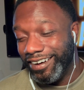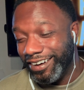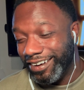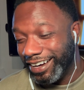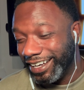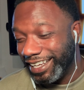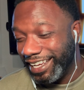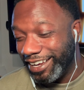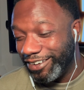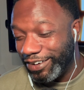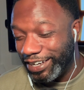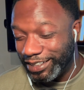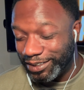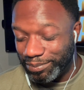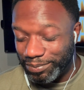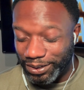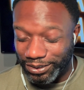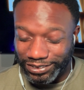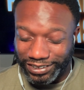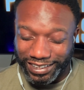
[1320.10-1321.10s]
I can't wait to
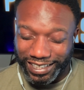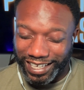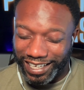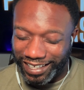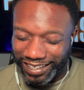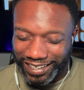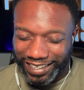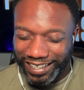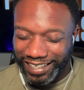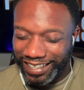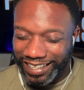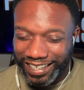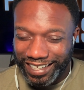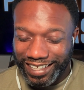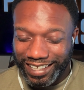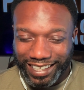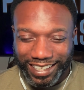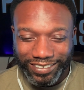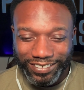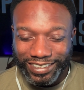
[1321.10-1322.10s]
post that.
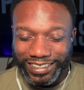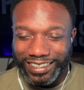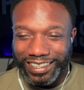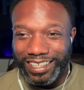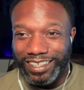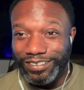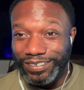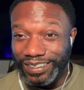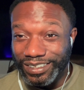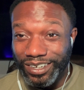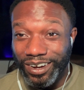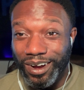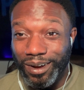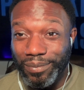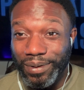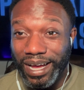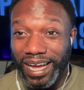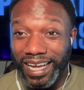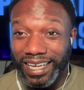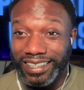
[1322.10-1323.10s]
It was it was all
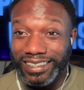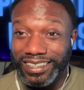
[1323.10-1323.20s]
bad.